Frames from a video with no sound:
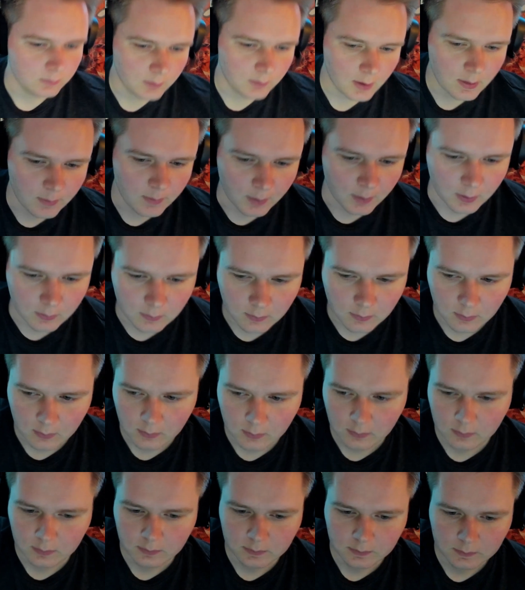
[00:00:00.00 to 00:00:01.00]
Damn it.
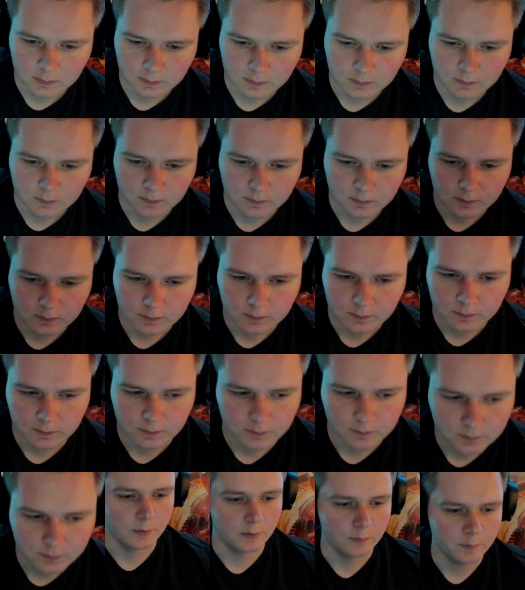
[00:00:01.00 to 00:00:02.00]
it
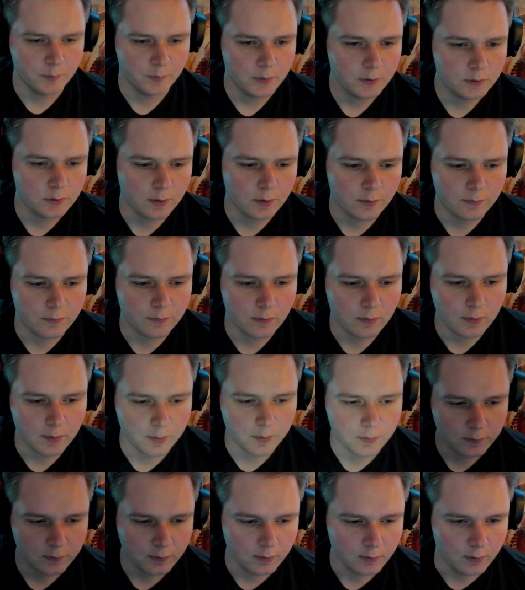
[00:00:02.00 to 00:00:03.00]
was pretty
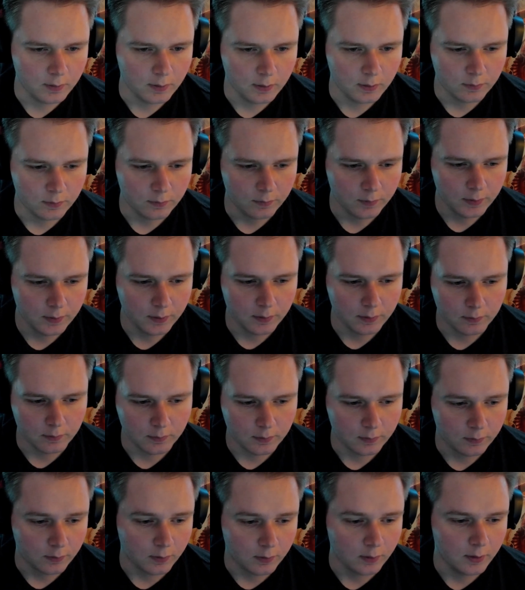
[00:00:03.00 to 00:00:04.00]
straightforward episode. It was really
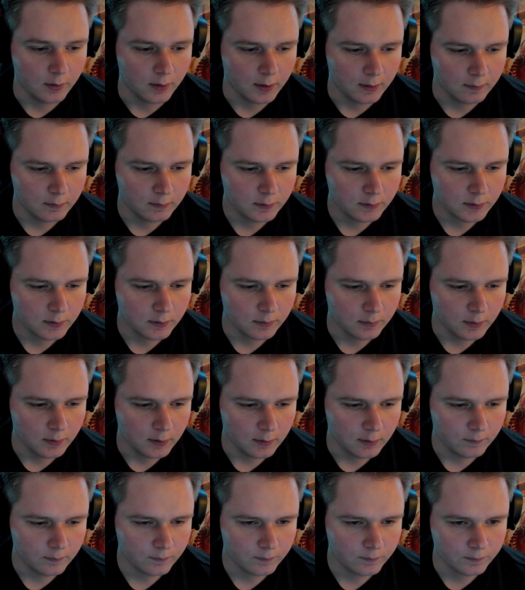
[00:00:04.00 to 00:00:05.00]
it was good, obviously,
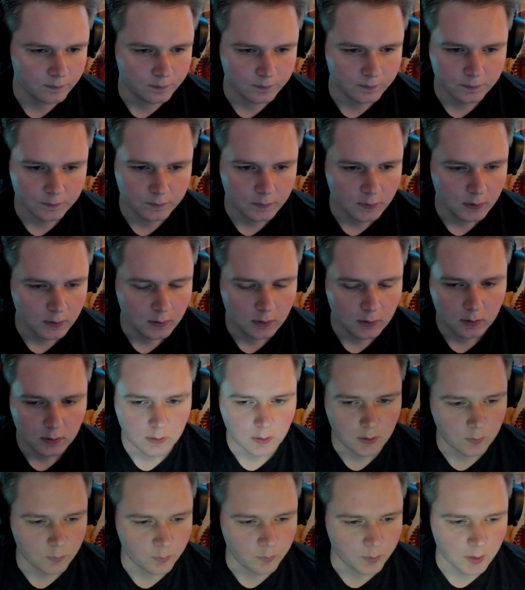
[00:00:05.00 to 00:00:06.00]
but
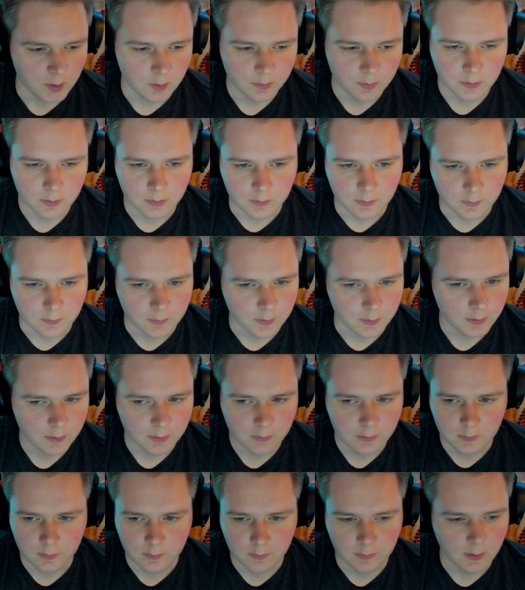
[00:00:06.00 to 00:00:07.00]
his people are
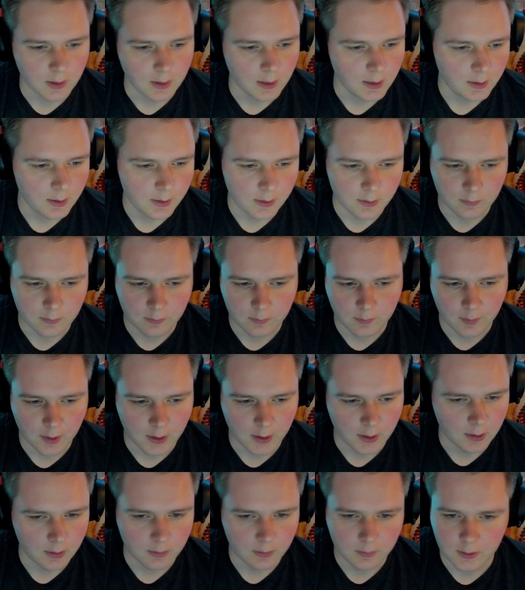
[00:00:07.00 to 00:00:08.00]
still just idiots,
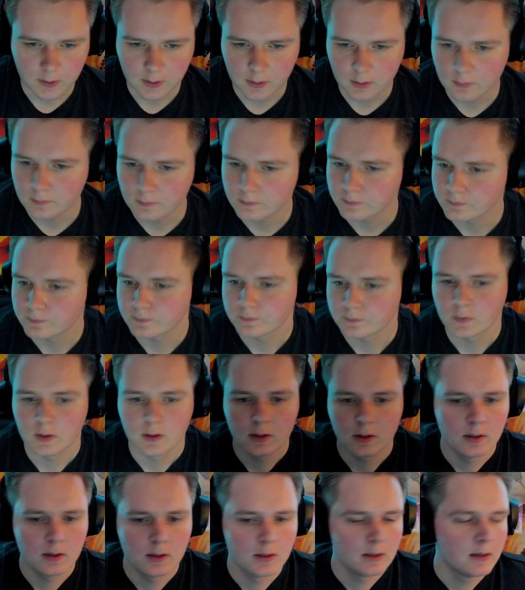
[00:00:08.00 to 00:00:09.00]
man. I mean,
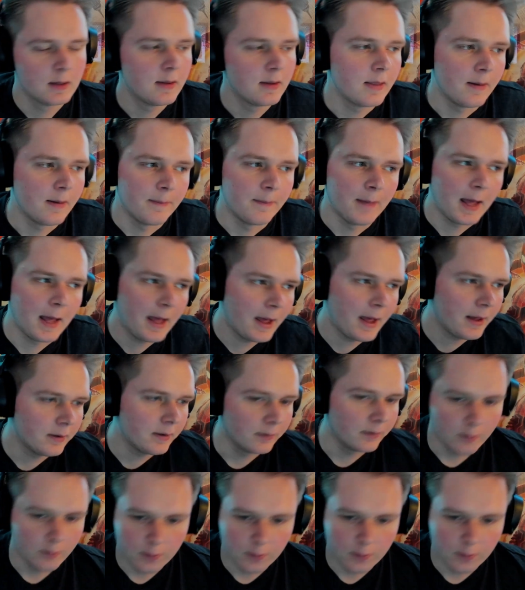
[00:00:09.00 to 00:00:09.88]
they're mad.